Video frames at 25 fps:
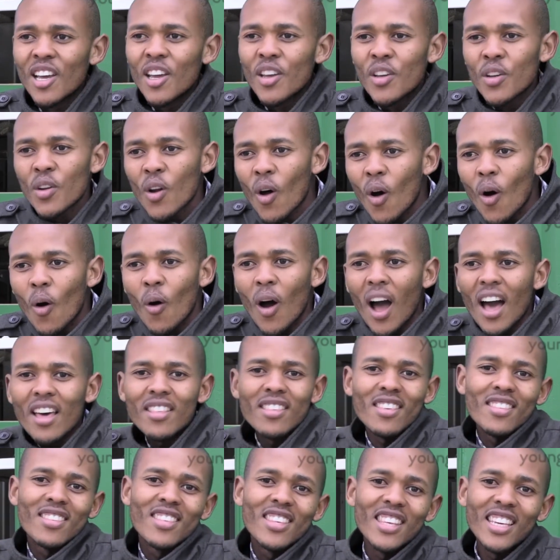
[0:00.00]
you know,
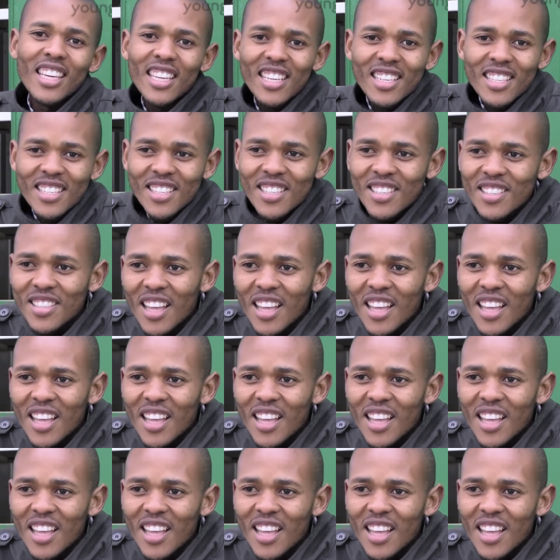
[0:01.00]
other things